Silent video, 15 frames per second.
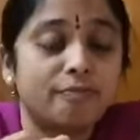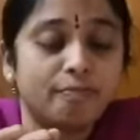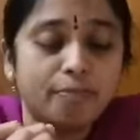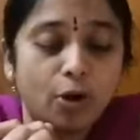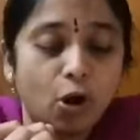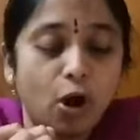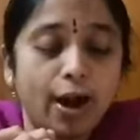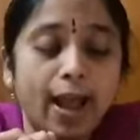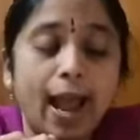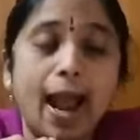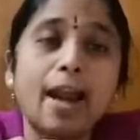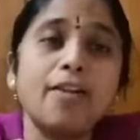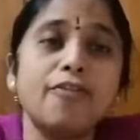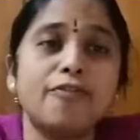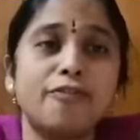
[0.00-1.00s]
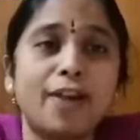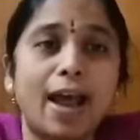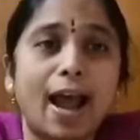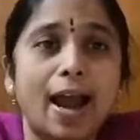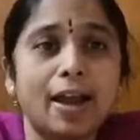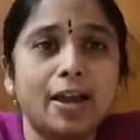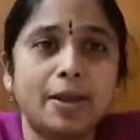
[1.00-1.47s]
Broad and
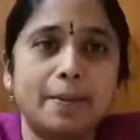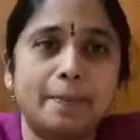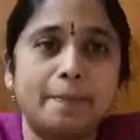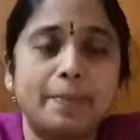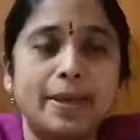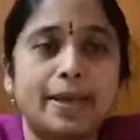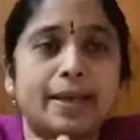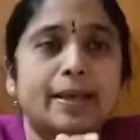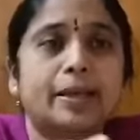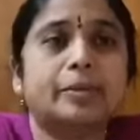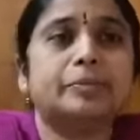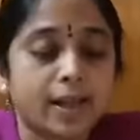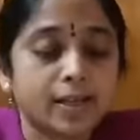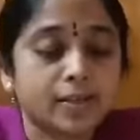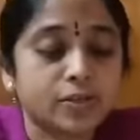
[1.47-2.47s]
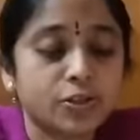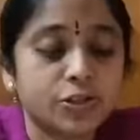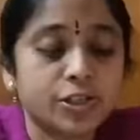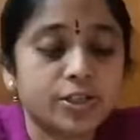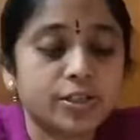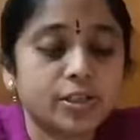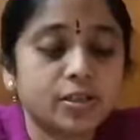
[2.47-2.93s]
flat beak. Next
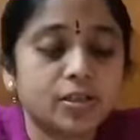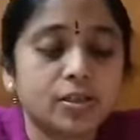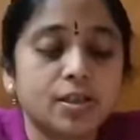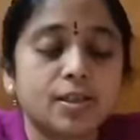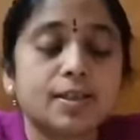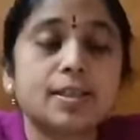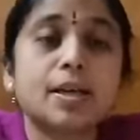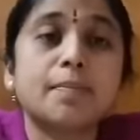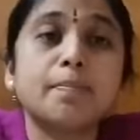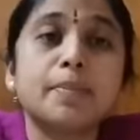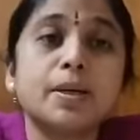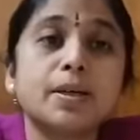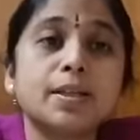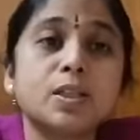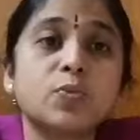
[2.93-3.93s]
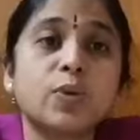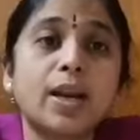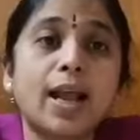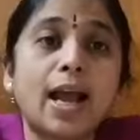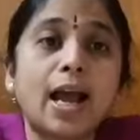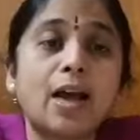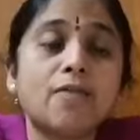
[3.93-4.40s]
children, some birds
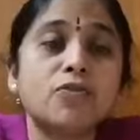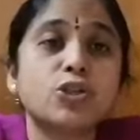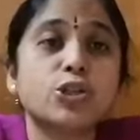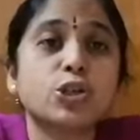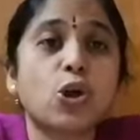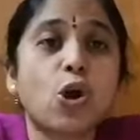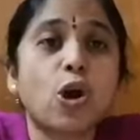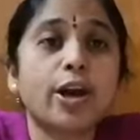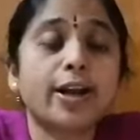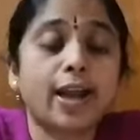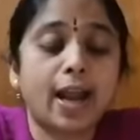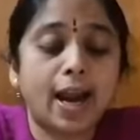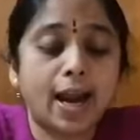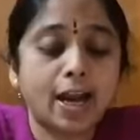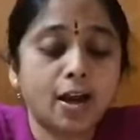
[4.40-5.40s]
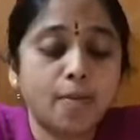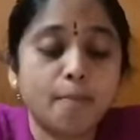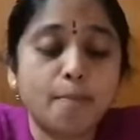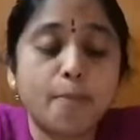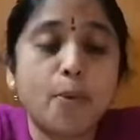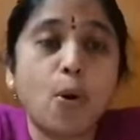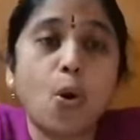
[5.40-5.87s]
will have short and
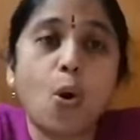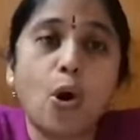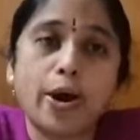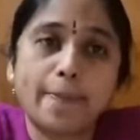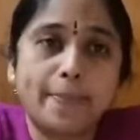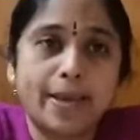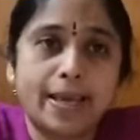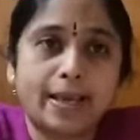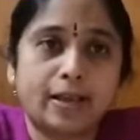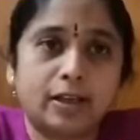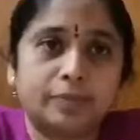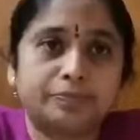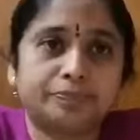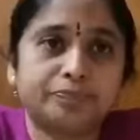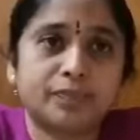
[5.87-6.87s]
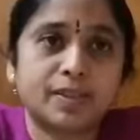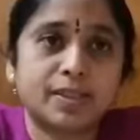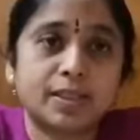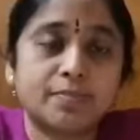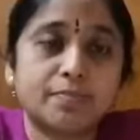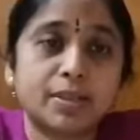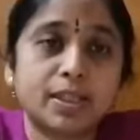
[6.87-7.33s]
broad beak.
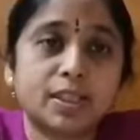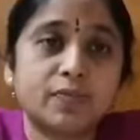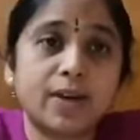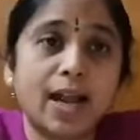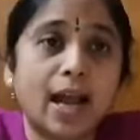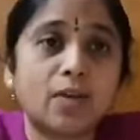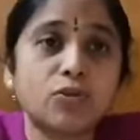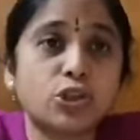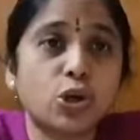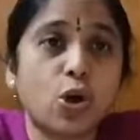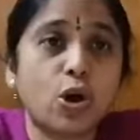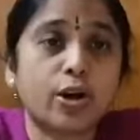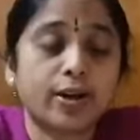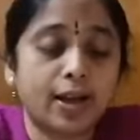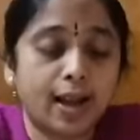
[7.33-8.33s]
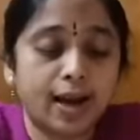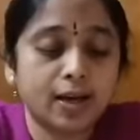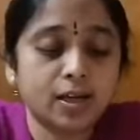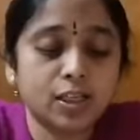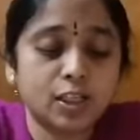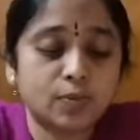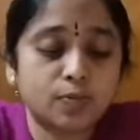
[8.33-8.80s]
Some birds will have short
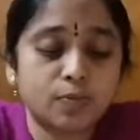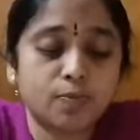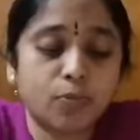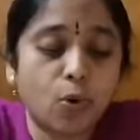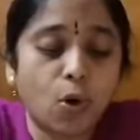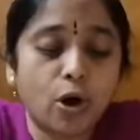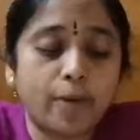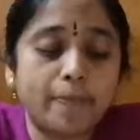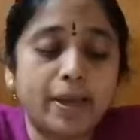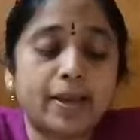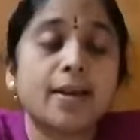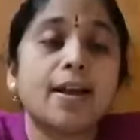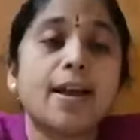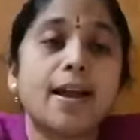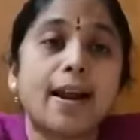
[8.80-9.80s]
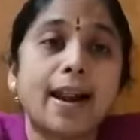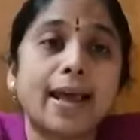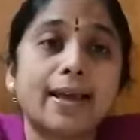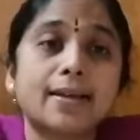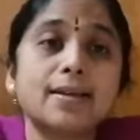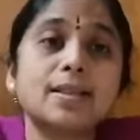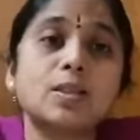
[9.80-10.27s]
and broad beak,
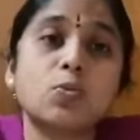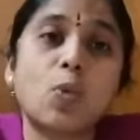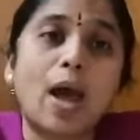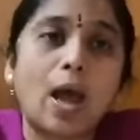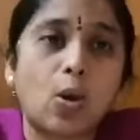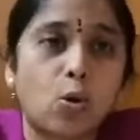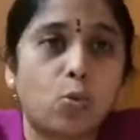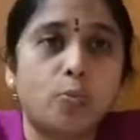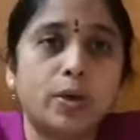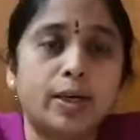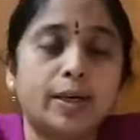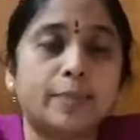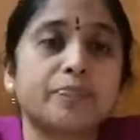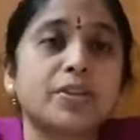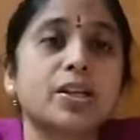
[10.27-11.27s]
like a swallow bird.